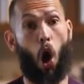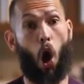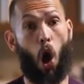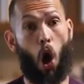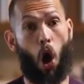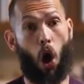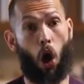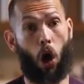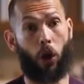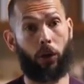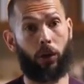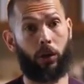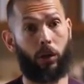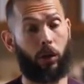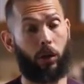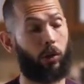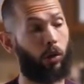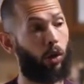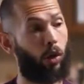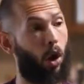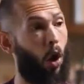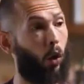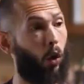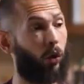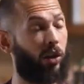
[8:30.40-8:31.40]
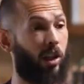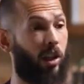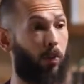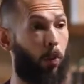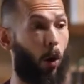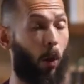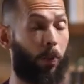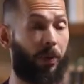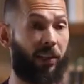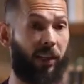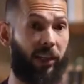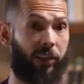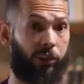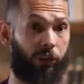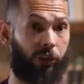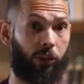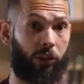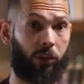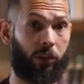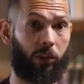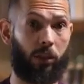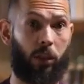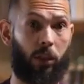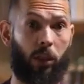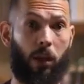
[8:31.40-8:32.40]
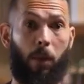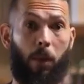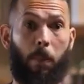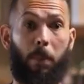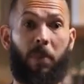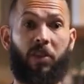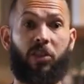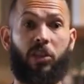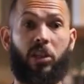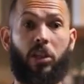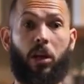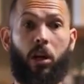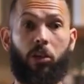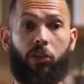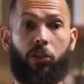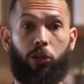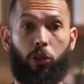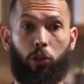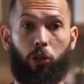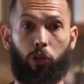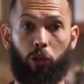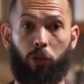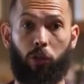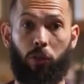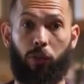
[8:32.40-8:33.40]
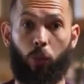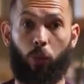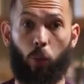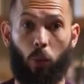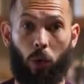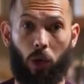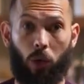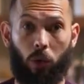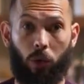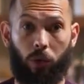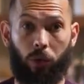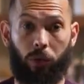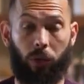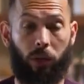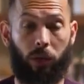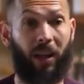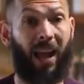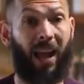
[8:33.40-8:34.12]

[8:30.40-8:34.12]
on not only the population, but the young children of the world.